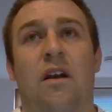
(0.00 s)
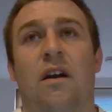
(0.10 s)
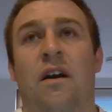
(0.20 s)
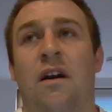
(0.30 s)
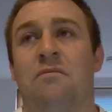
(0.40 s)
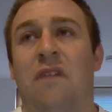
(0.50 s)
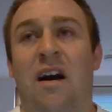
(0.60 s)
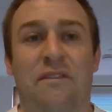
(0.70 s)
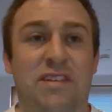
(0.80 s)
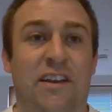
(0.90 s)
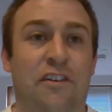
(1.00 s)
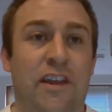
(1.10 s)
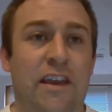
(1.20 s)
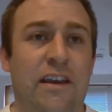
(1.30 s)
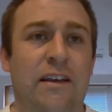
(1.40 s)
I've said on
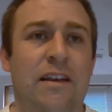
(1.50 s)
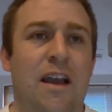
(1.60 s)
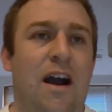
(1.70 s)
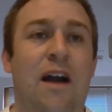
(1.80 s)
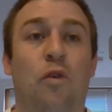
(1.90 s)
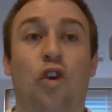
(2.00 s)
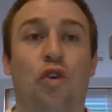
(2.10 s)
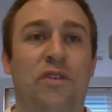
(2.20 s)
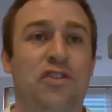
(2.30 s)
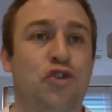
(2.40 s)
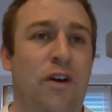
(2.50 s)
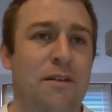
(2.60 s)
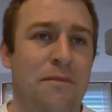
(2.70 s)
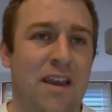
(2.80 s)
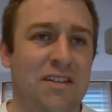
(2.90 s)
here, I will always try
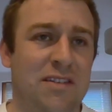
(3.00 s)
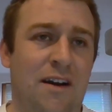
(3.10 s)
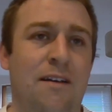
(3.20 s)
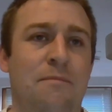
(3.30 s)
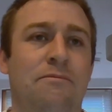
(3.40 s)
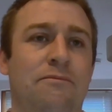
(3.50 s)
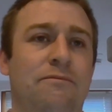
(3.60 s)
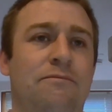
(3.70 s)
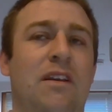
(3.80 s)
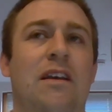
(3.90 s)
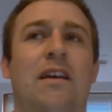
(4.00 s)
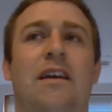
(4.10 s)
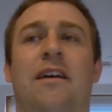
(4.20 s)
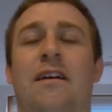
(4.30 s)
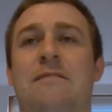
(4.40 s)
and make time.
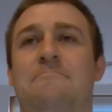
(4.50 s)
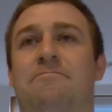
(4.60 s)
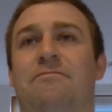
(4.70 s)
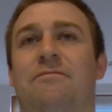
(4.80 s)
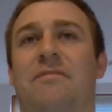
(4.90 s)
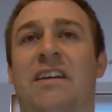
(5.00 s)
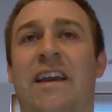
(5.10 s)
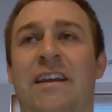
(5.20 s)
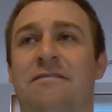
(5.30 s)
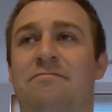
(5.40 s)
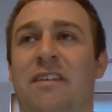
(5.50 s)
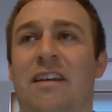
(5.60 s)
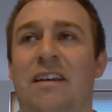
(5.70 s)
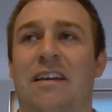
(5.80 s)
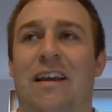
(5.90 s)
Again,
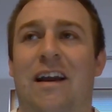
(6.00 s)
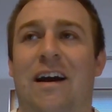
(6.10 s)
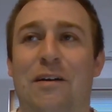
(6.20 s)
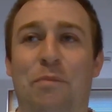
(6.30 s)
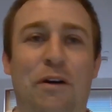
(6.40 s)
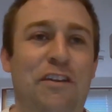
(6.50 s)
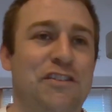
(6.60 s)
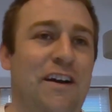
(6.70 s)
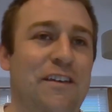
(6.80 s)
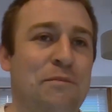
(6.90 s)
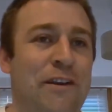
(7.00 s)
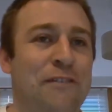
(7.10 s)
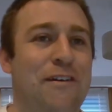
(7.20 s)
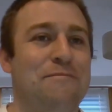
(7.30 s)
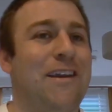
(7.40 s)
I apologise, but in a
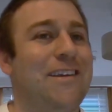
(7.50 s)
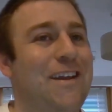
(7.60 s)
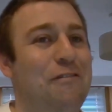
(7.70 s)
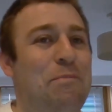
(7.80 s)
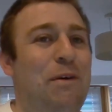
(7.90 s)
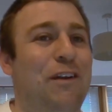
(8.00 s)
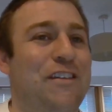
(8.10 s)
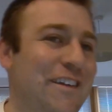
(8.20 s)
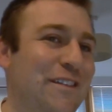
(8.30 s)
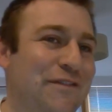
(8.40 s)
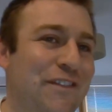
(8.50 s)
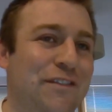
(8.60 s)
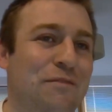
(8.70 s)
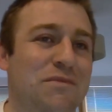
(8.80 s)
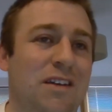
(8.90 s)
way make no apologies for
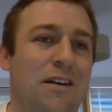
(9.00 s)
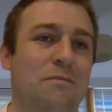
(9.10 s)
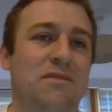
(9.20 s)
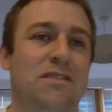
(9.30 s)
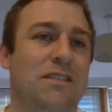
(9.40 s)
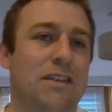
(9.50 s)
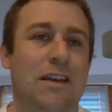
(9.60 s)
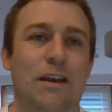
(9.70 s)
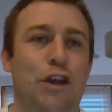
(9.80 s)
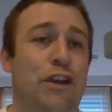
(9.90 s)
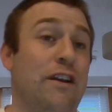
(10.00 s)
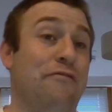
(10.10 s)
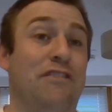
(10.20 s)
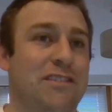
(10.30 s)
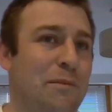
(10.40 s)
sometimes,
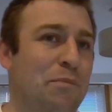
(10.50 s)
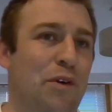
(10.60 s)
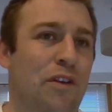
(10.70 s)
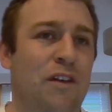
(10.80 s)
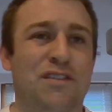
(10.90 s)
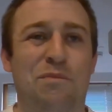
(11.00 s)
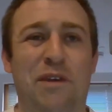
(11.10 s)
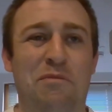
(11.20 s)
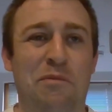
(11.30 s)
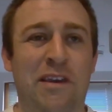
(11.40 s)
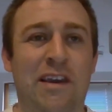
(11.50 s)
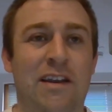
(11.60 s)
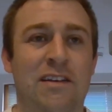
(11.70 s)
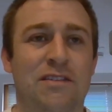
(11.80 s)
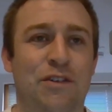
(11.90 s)
for example, lots of people have been
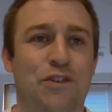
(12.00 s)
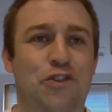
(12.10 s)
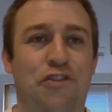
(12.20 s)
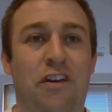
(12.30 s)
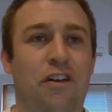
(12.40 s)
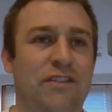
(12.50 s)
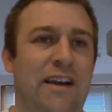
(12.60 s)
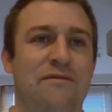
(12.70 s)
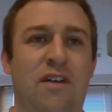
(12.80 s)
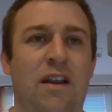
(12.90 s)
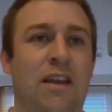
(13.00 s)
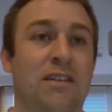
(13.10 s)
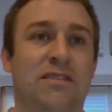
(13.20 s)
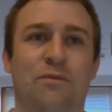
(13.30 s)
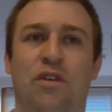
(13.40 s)
getting in touch during lockdown via
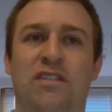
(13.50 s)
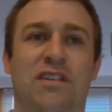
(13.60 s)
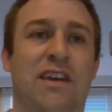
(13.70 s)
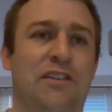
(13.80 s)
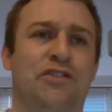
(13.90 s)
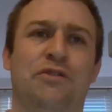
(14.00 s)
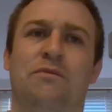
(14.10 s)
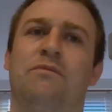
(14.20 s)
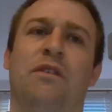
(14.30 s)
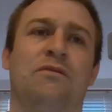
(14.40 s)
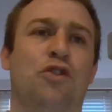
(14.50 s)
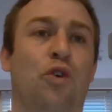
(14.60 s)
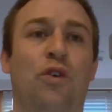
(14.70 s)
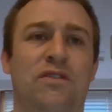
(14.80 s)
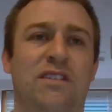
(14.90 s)
LinkedIn wanting to catch up on
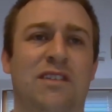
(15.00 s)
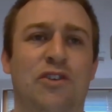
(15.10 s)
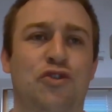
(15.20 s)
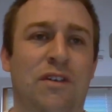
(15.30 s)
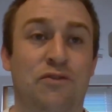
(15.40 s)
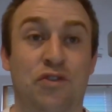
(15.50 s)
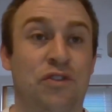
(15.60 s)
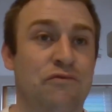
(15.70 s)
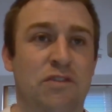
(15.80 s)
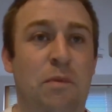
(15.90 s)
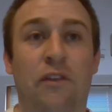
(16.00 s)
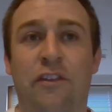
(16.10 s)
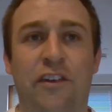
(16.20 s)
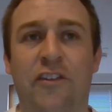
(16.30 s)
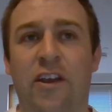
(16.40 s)
calls, etc., and I've just not
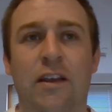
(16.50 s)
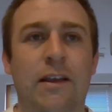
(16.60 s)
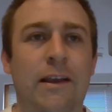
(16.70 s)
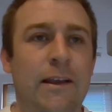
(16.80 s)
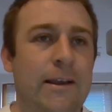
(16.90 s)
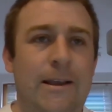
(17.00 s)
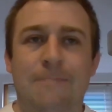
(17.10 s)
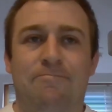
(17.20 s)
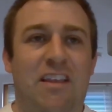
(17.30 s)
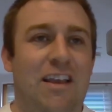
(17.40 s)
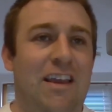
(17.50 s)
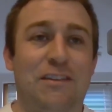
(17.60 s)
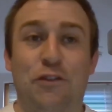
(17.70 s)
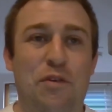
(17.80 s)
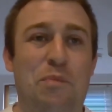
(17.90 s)
responded.
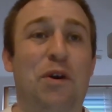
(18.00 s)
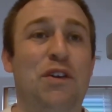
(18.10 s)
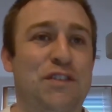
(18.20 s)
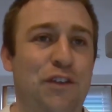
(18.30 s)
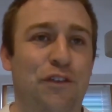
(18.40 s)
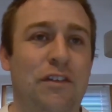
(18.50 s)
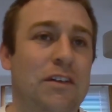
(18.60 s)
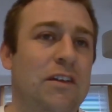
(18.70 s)
It's nothing personal.